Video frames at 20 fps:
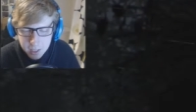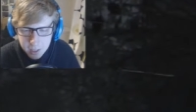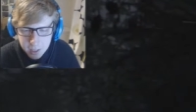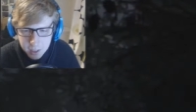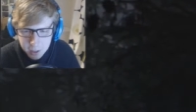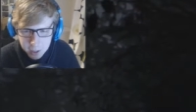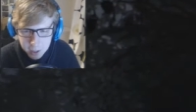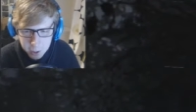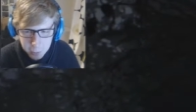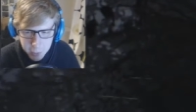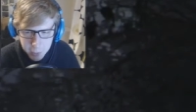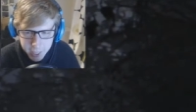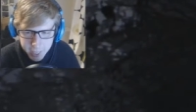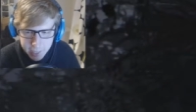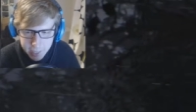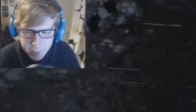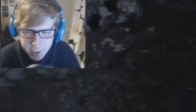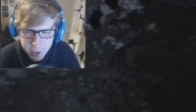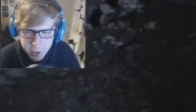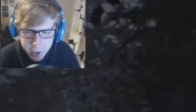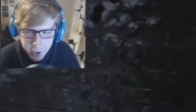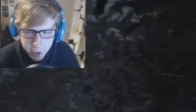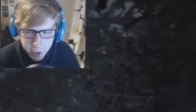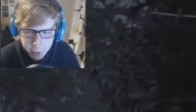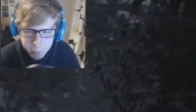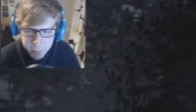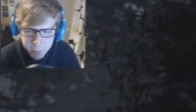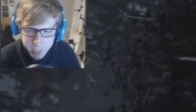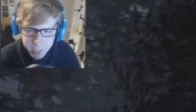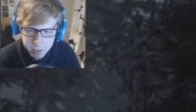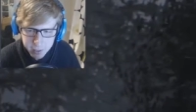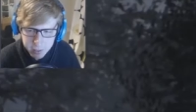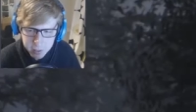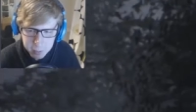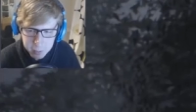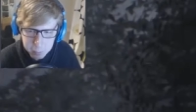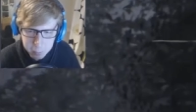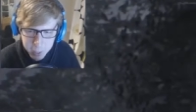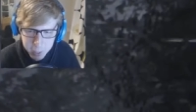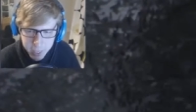So we killed our girlfriend,
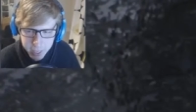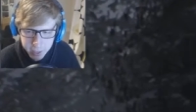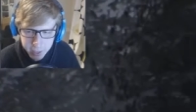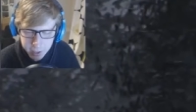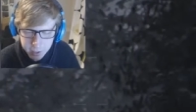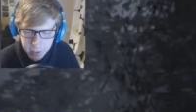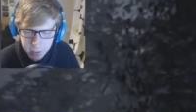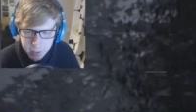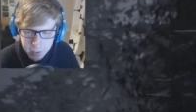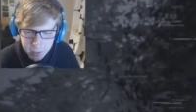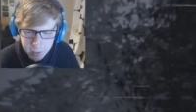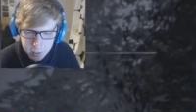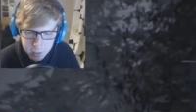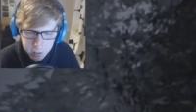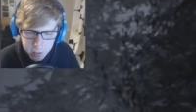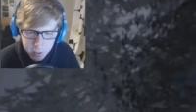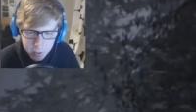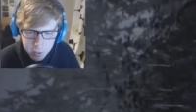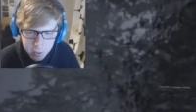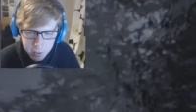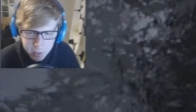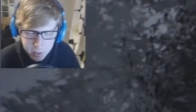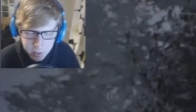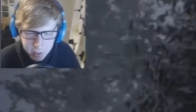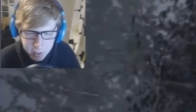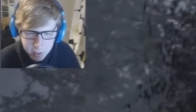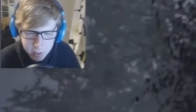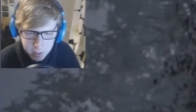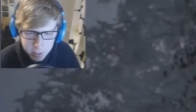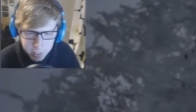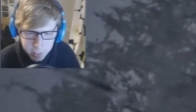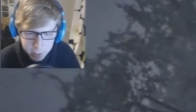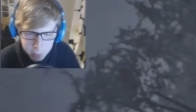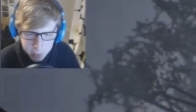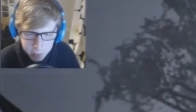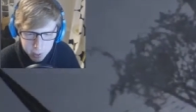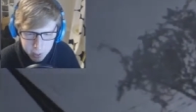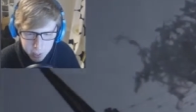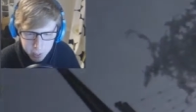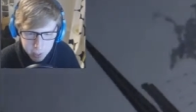Mia. That
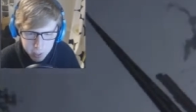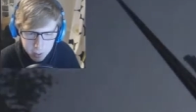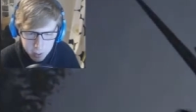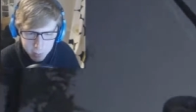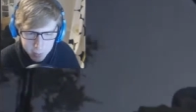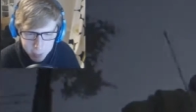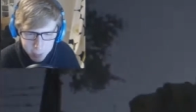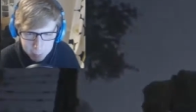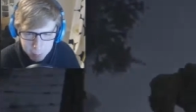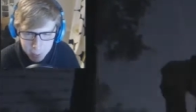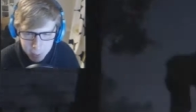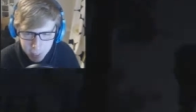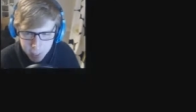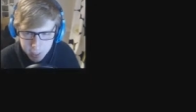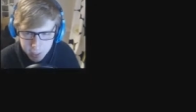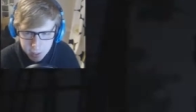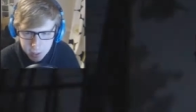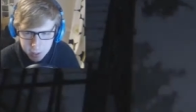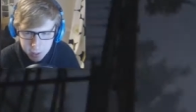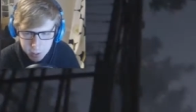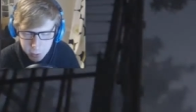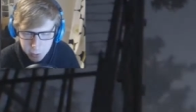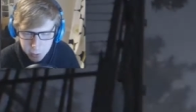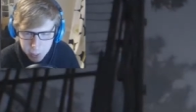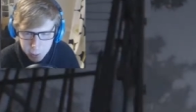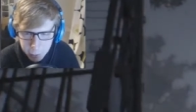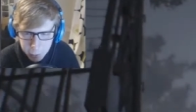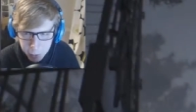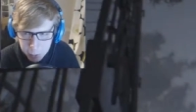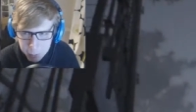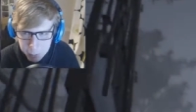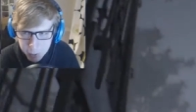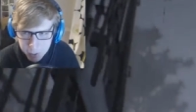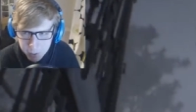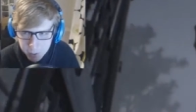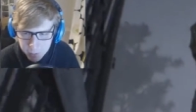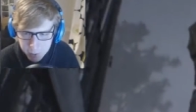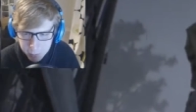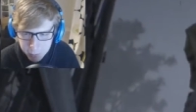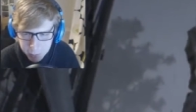was in his family, so now we're part
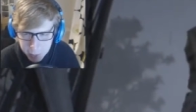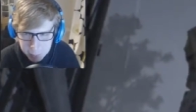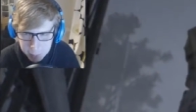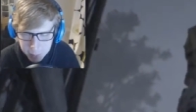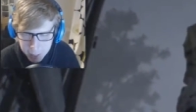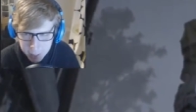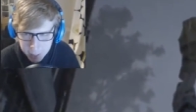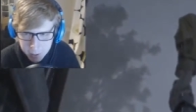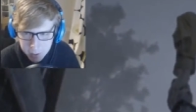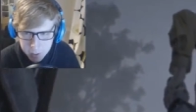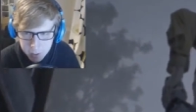of the family.